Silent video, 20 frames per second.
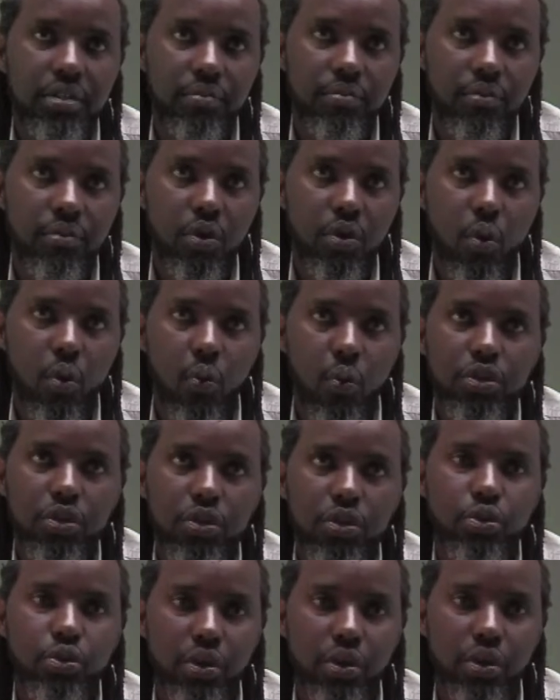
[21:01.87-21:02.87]
what story
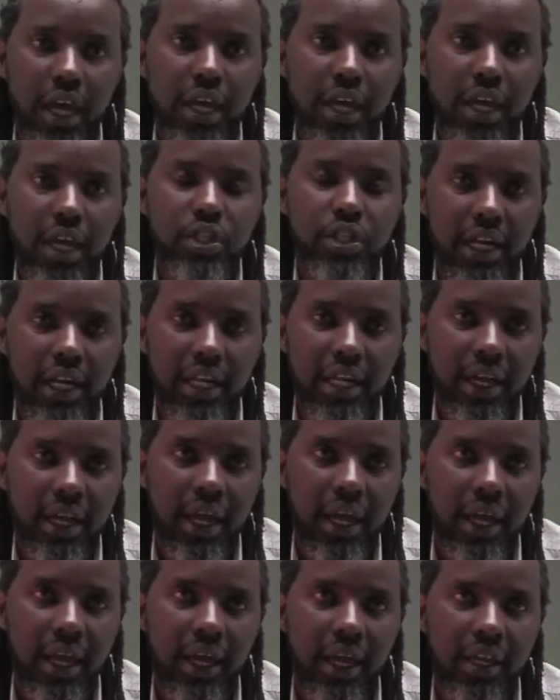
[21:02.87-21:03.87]
are you telling
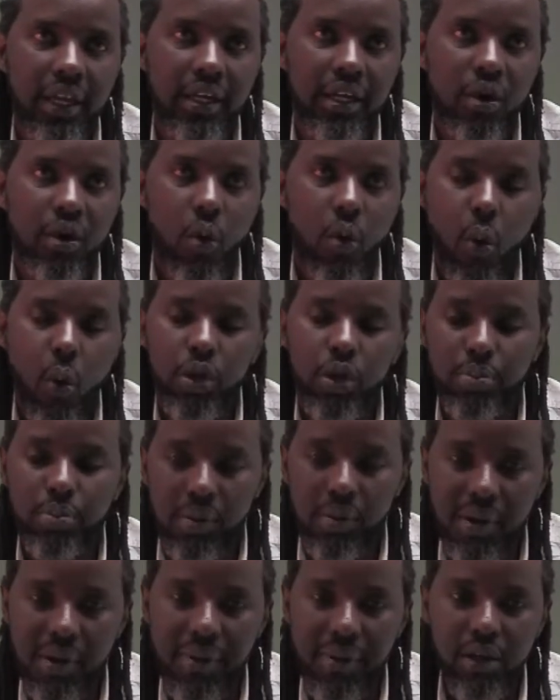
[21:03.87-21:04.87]
and what problem are
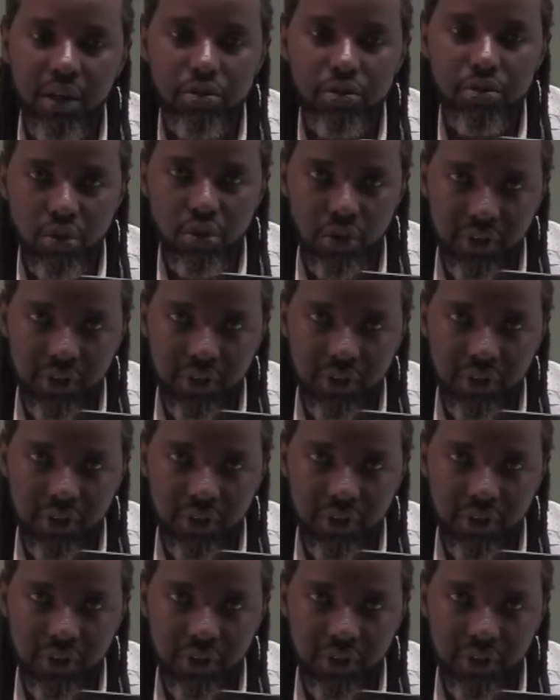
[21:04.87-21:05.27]
you solving?